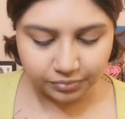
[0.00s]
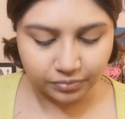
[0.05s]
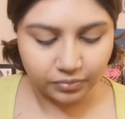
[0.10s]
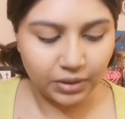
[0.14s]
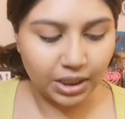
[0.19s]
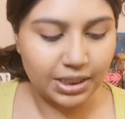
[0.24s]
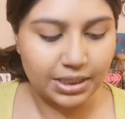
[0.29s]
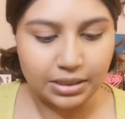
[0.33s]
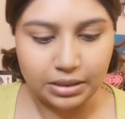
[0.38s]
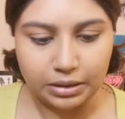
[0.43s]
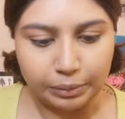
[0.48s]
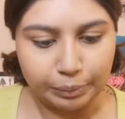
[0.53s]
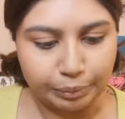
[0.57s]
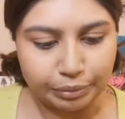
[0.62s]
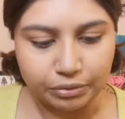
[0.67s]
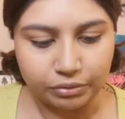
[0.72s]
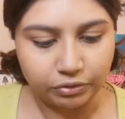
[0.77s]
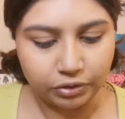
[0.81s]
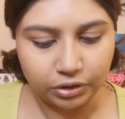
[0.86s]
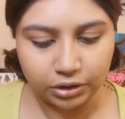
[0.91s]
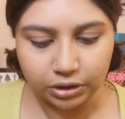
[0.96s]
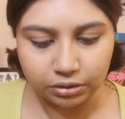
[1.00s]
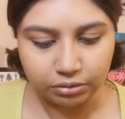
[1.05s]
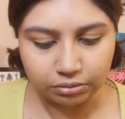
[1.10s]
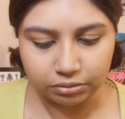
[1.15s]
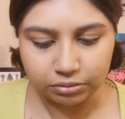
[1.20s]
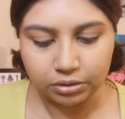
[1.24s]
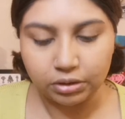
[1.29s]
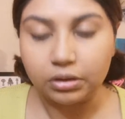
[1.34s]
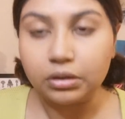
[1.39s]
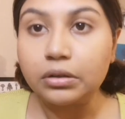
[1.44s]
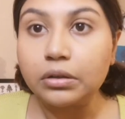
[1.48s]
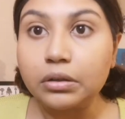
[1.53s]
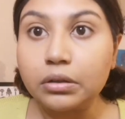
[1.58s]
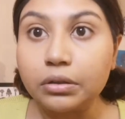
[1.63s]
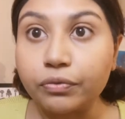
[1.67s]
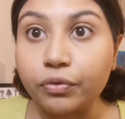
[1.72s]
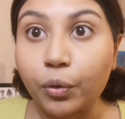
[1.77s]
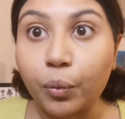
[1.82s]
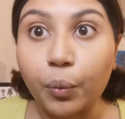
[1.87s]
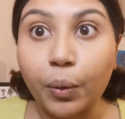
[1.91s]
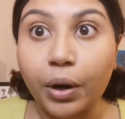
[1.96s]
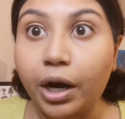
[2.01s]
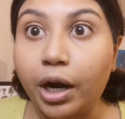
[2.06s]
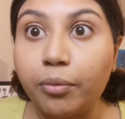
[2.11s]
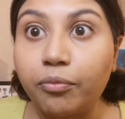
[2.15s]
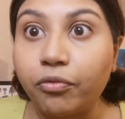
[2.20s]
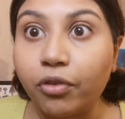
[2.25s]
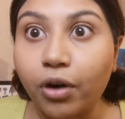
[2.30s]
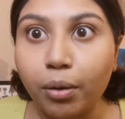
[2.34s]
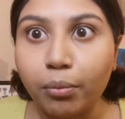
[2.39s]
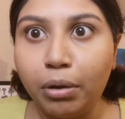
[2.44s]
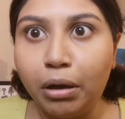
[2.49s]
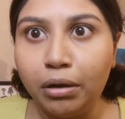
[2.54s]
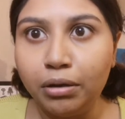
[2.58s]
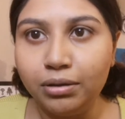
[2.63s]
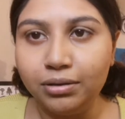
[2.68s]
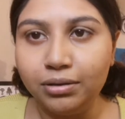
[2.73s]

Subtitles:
nice lips for where I'm from.